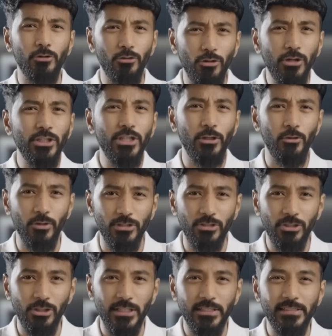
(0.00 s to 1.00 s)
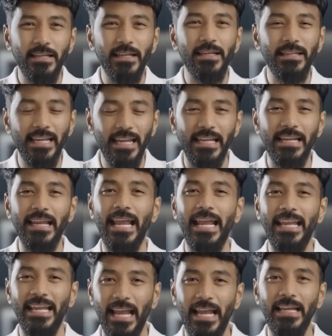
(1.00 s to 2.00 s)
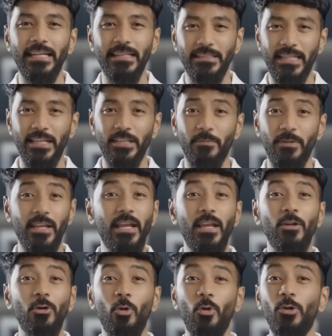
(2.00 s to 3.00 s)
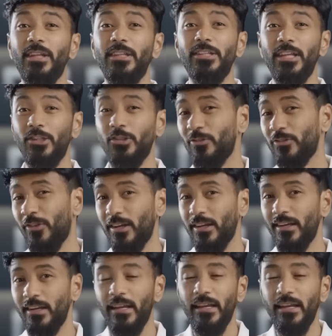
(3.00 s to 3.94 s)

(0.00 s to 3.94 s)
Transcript: So the real question is, can an AI encyclopedia truly stay neutral?